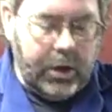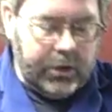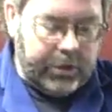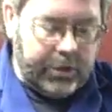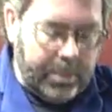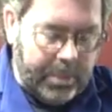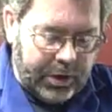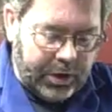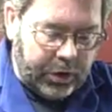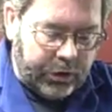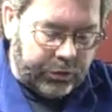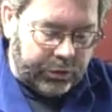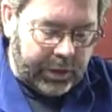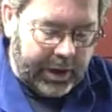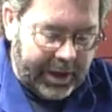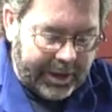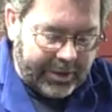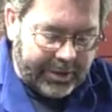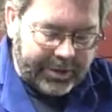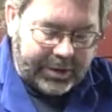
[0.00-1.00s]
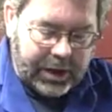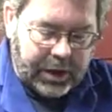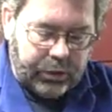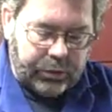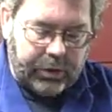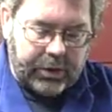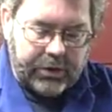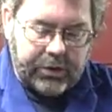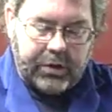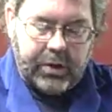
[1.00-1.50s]
some of the trade
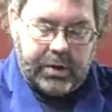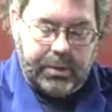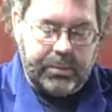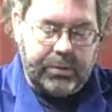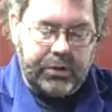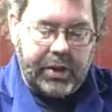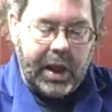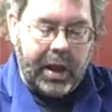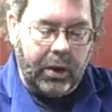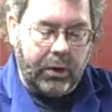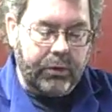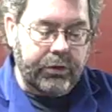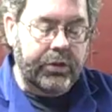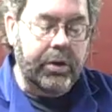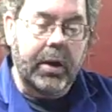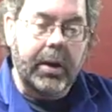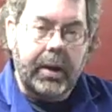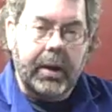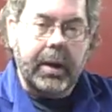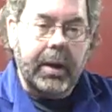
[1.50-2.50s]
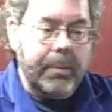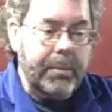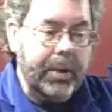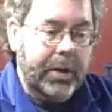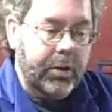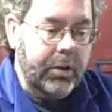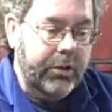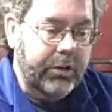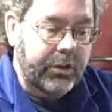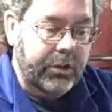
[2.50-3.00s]
secrets to themselves
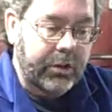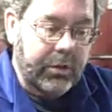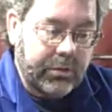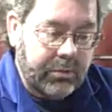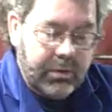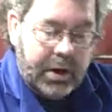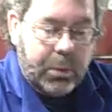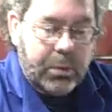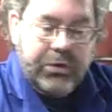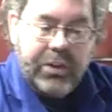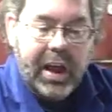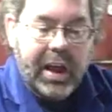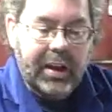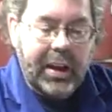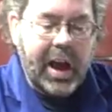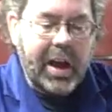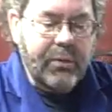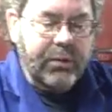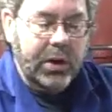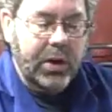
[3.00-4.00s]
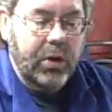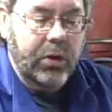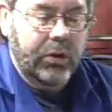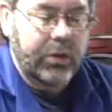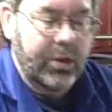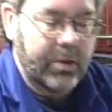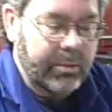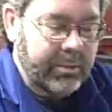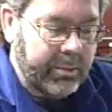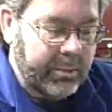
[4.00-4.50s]
because it was their livelihood.
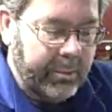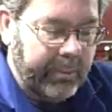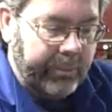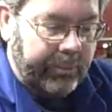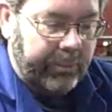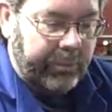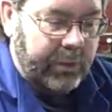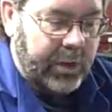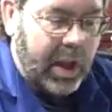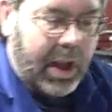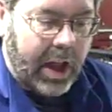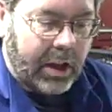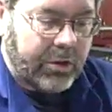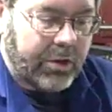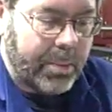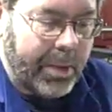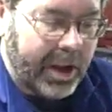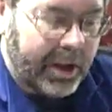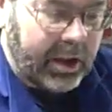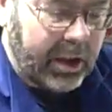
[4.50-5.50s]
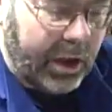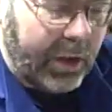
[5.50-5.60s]
They had to make a